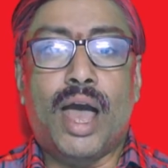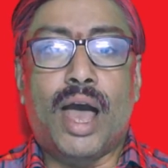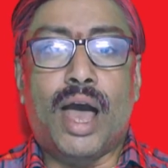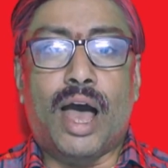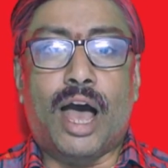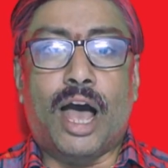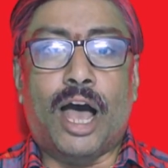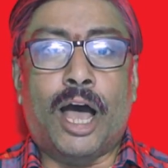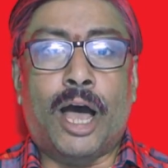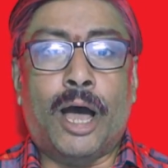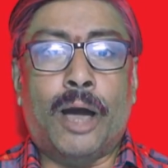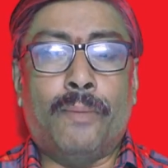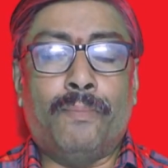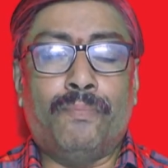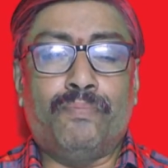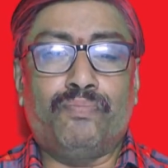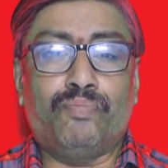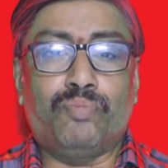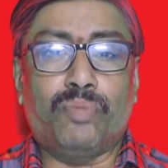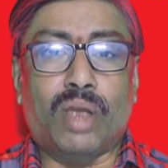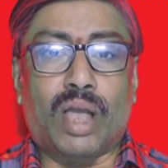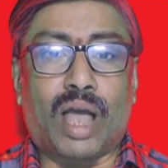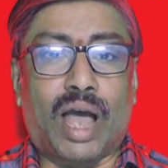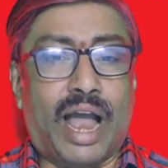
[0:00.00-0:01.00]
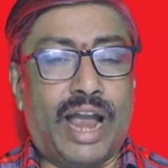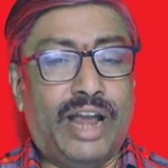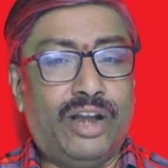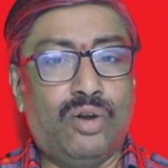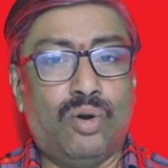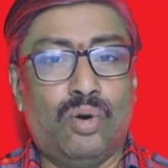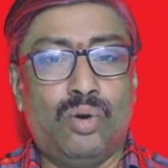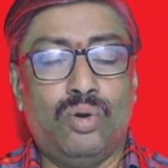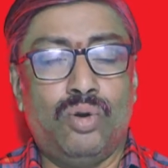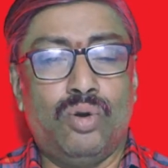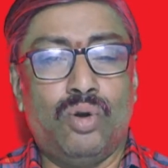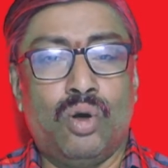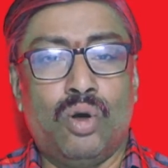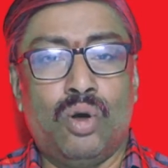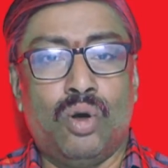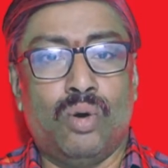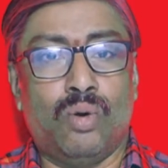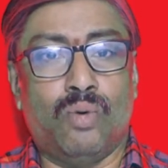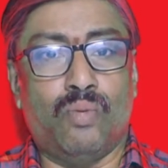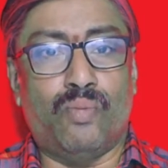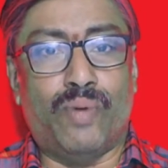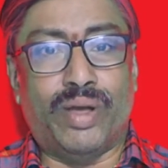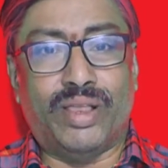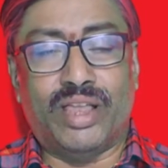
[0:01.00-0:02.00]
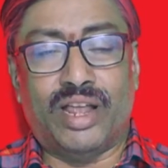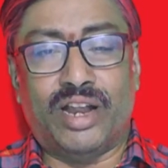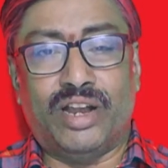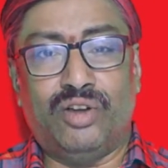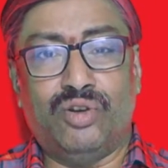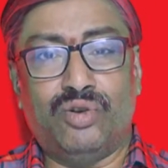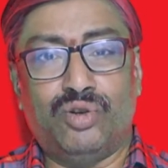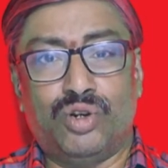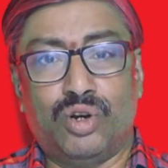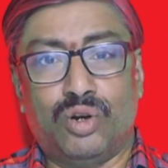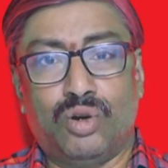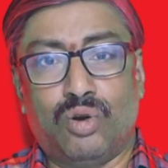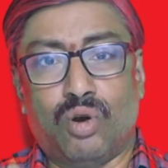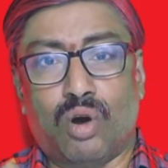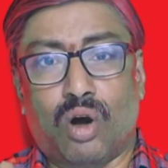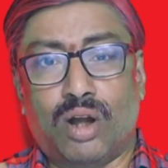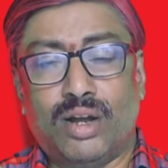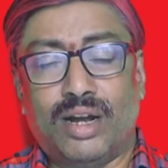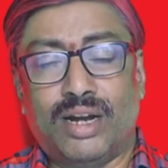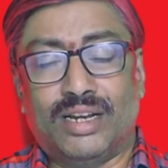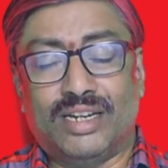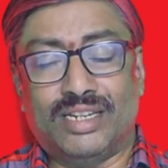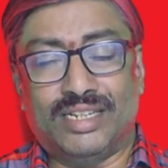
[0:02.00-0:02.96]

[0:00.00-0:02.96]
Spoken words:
I don't know whether you should call it